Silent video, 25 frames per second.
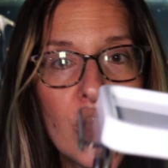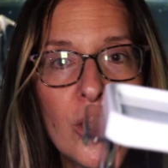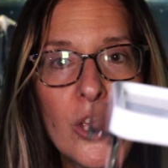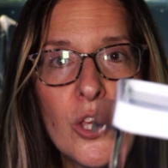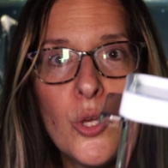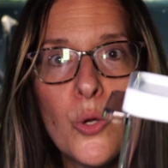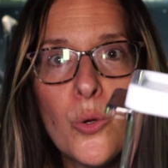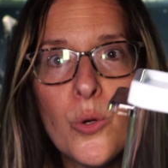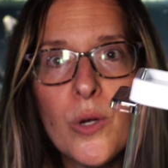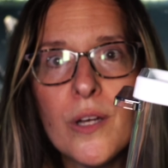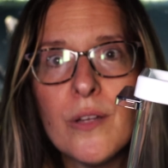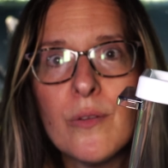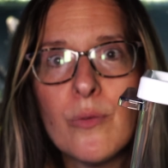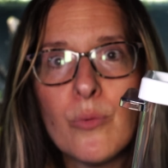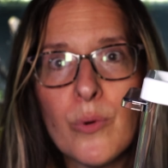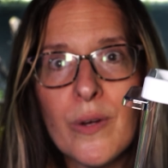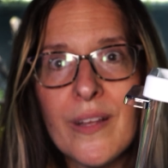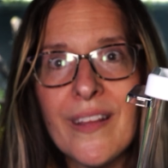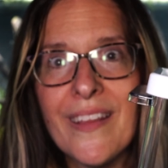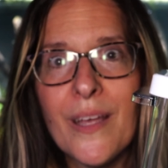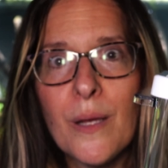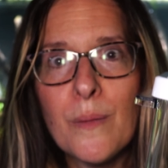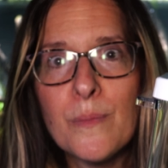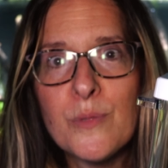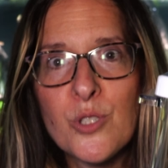you could
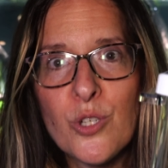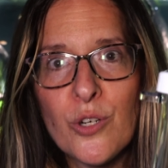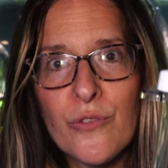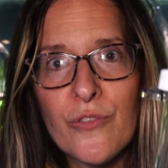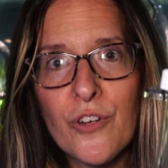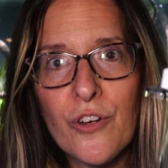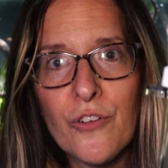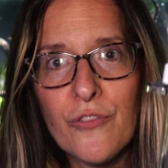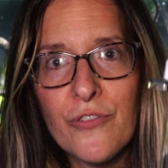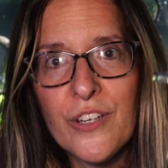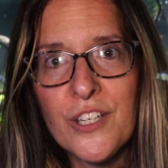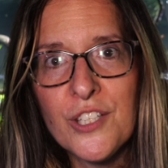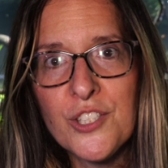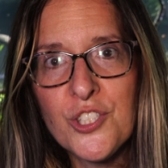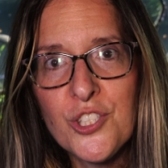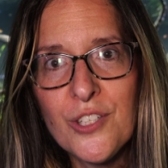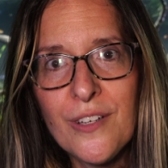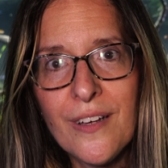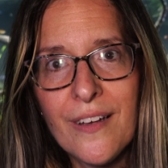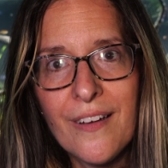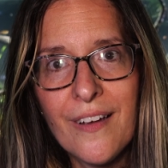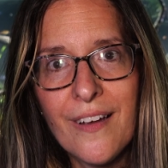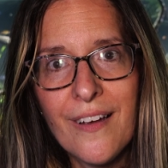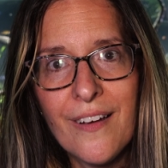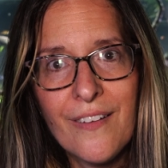really observe your fish
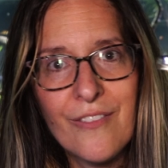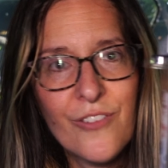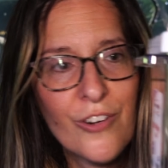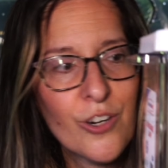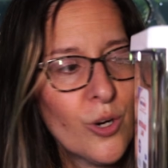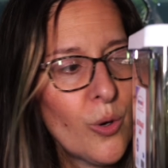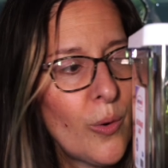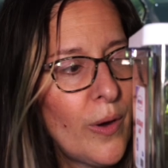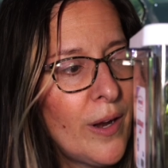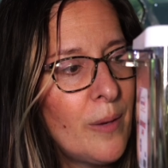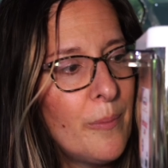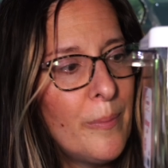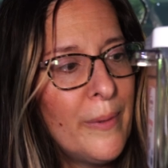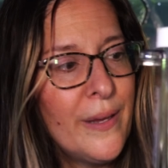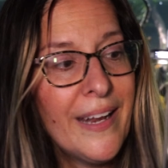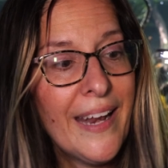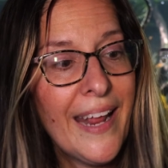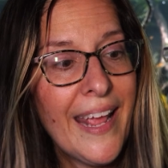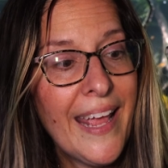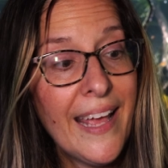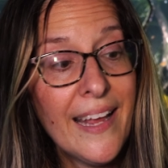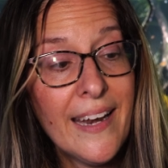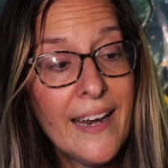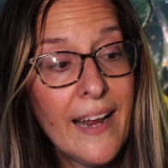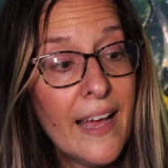for quite a bit.
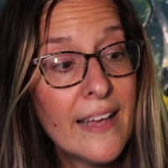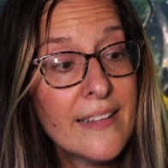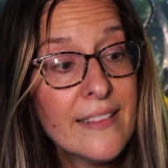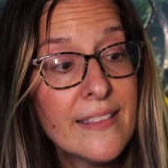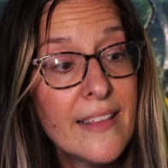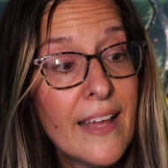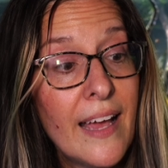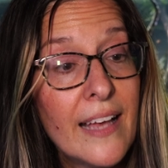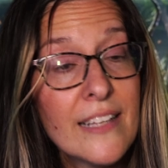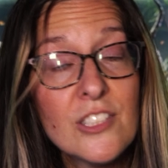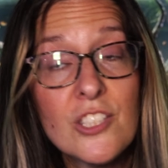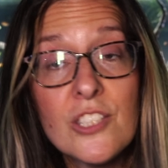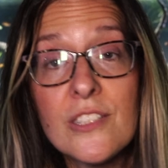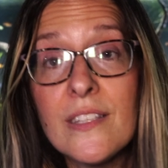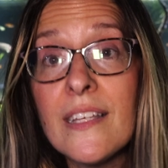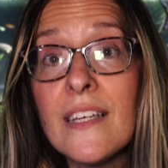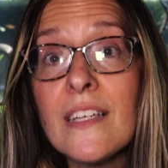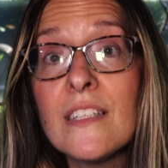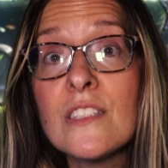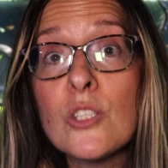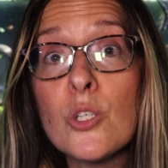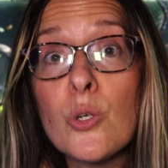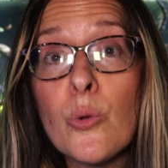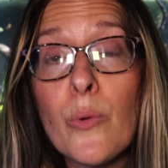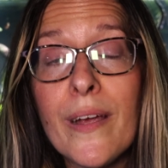And I just think
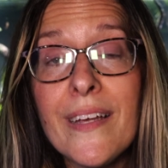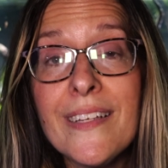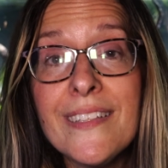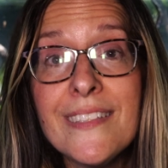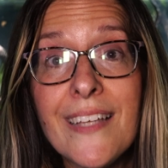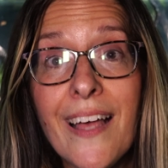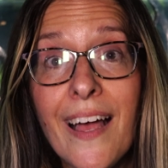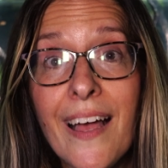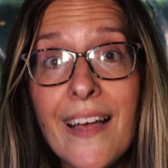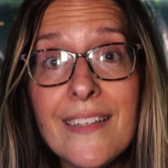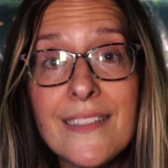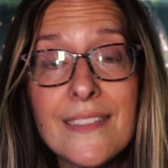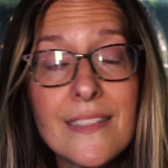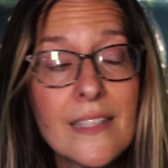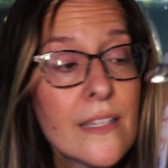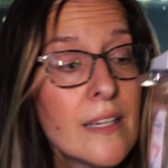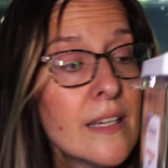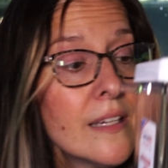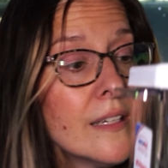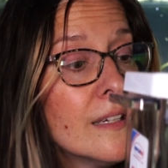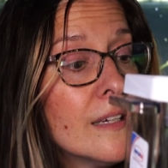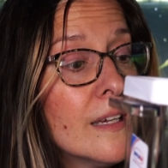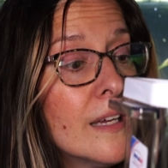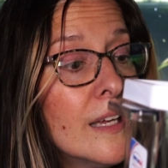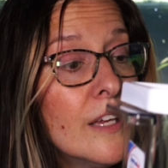it's a great size
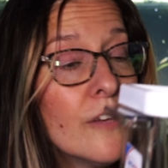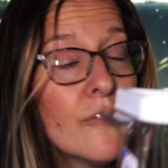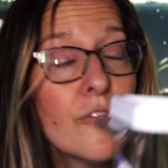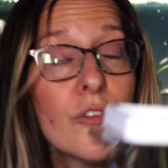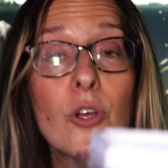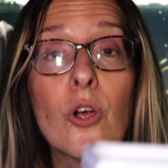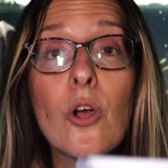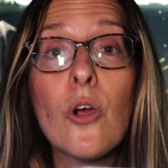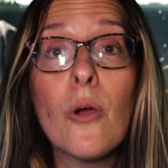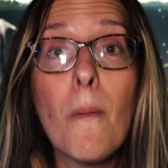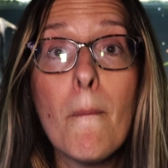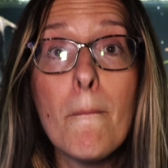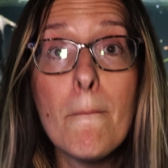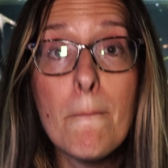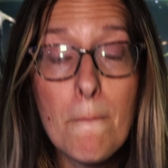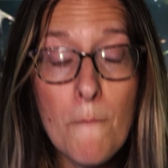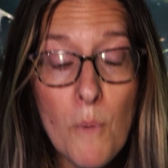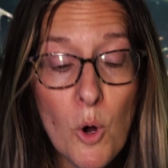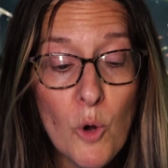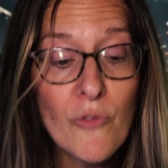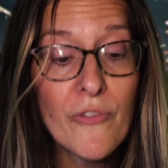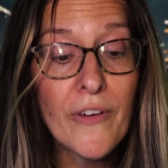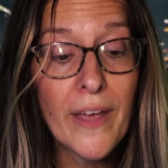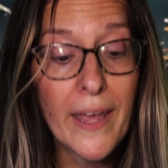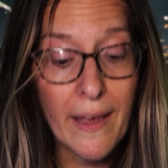if you're
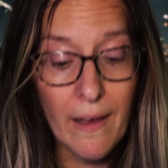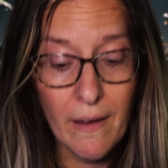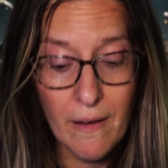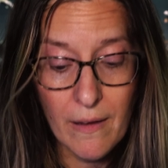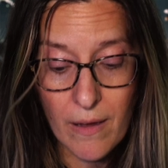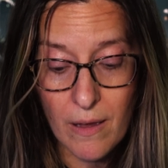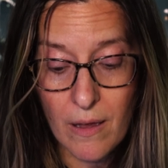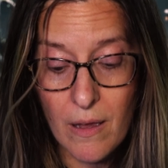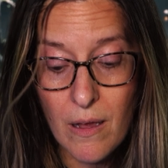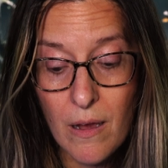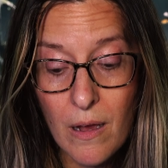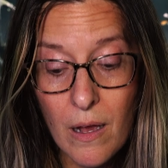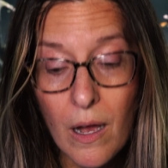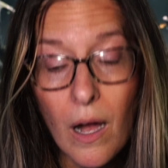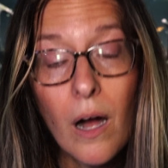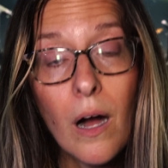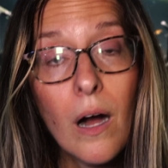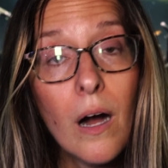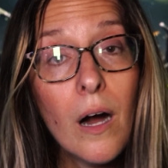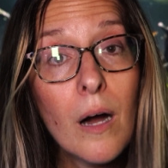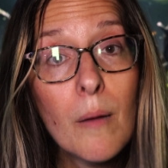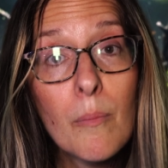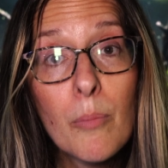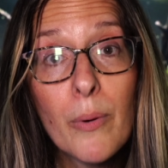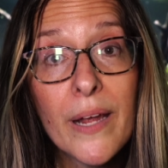moving,
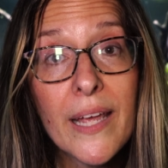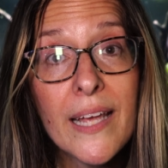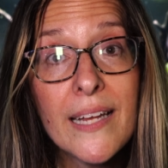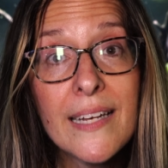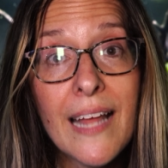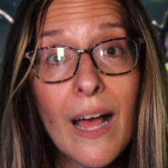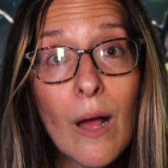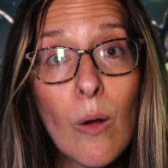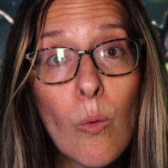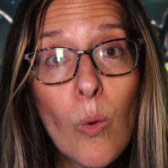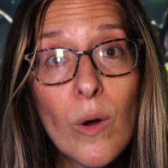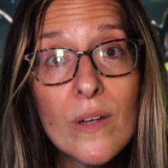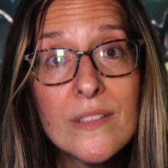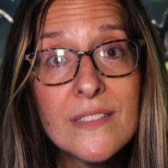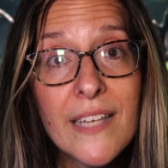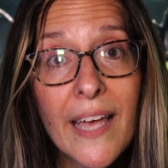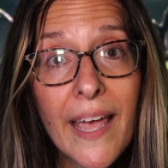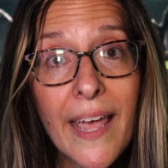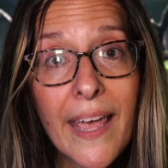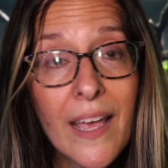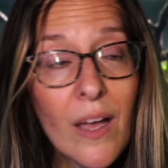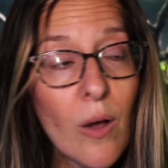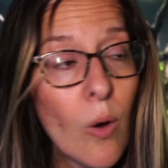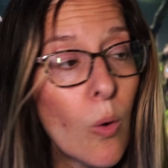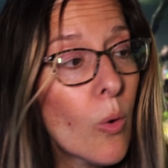breaking down one
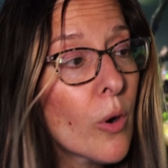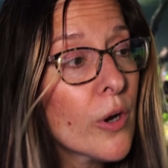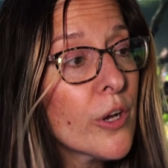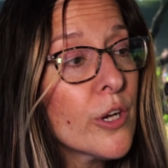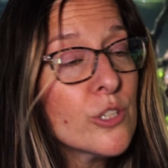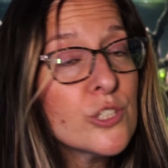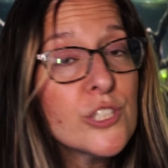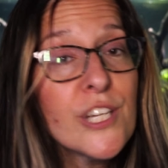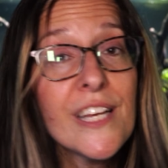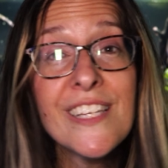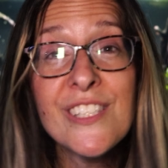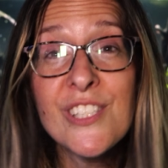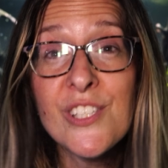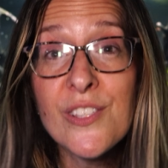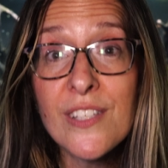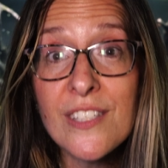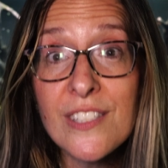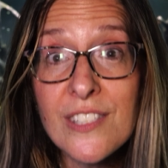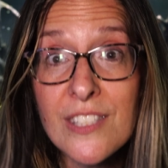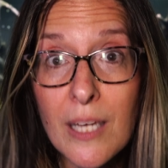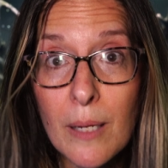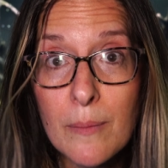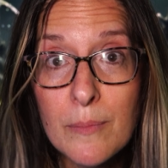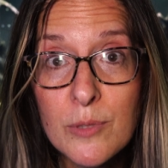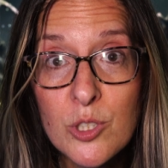tank, or you're changing the
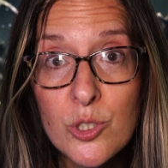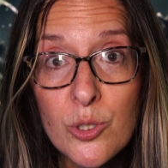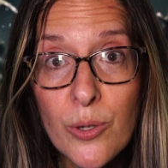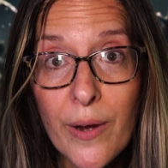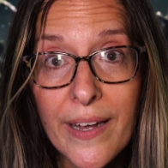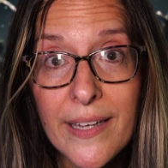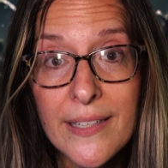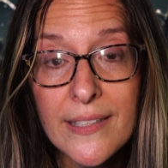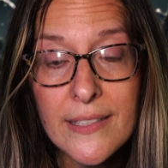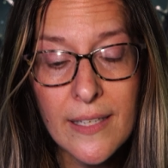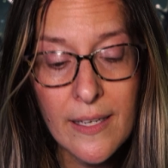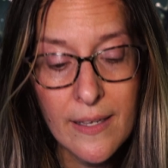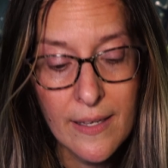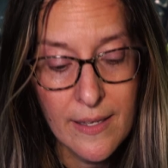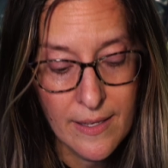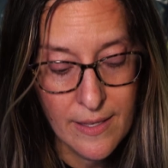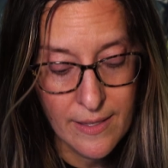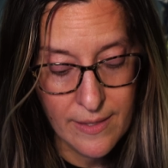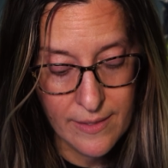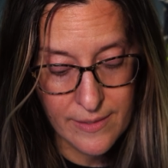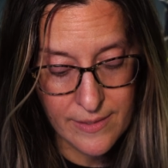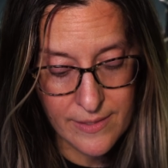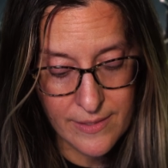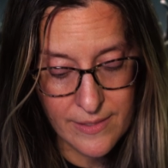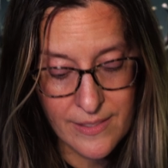substrate.
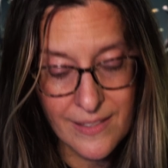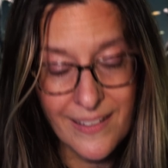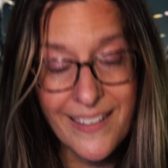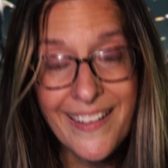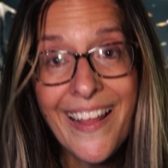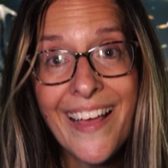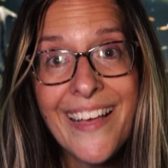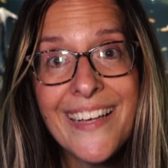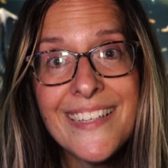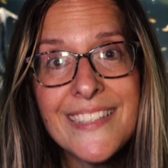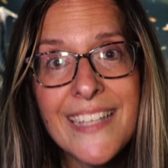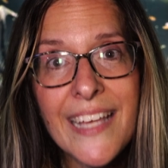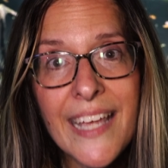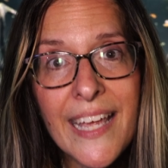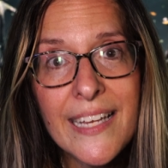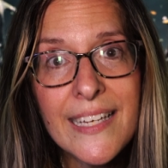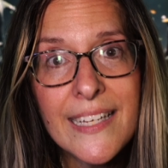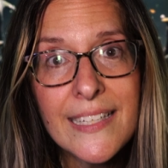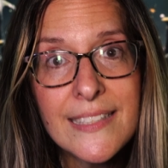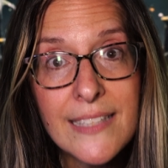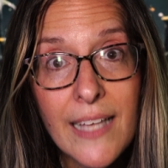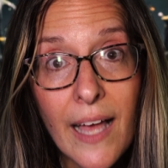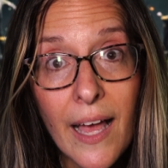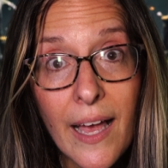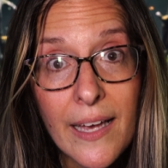This is a nice
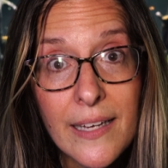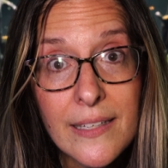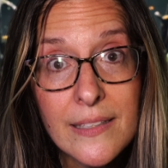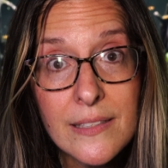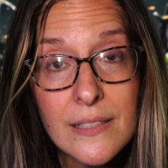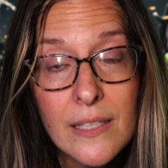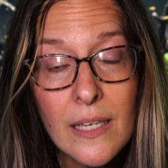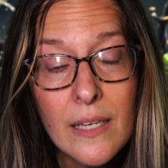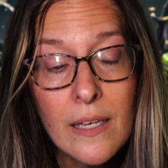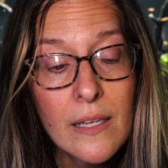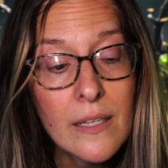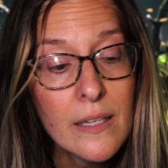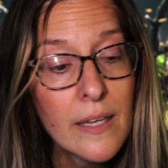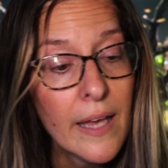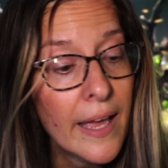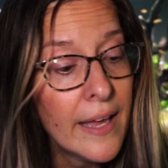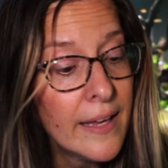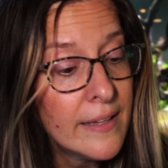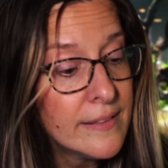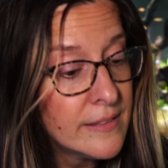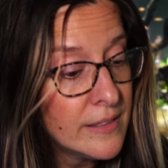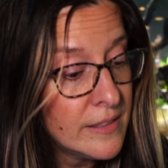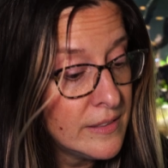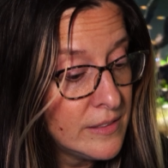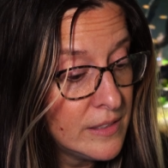handy size,
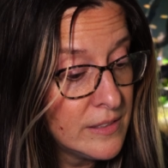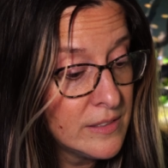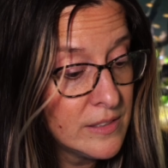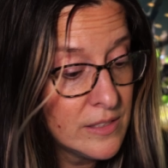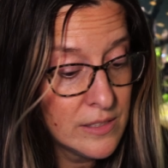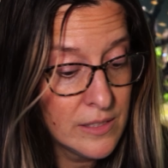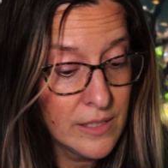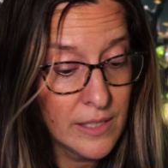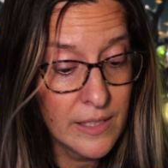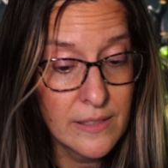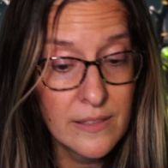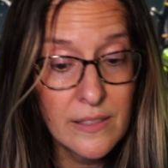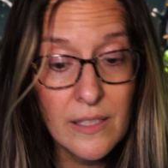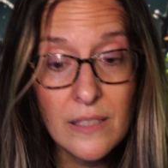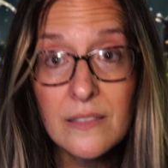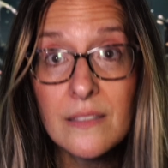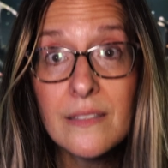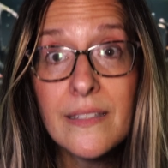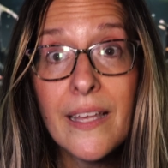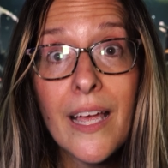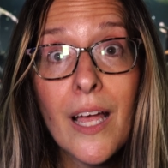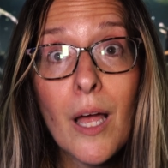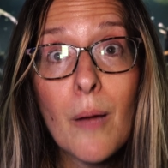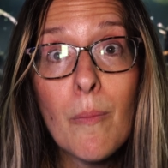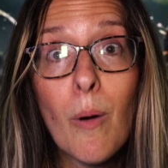and it doesn't
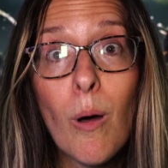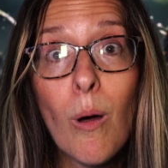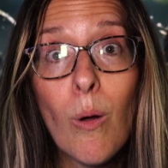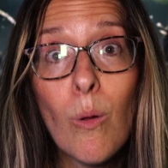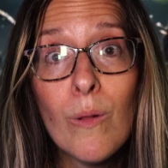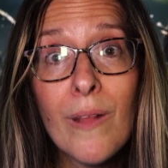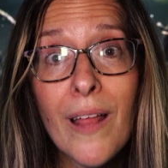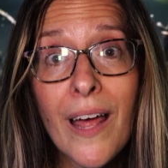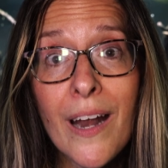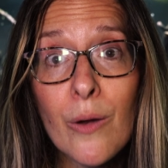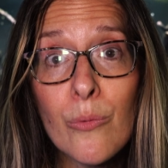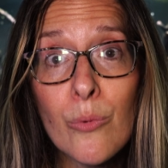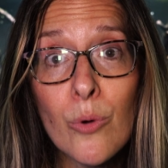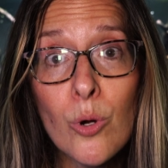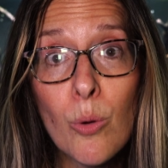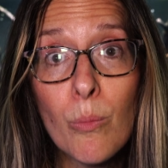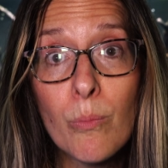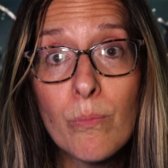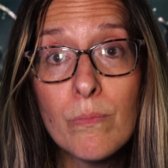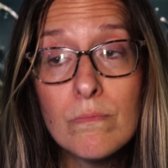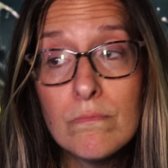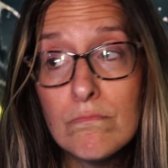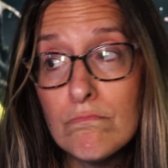take up a whole lot of room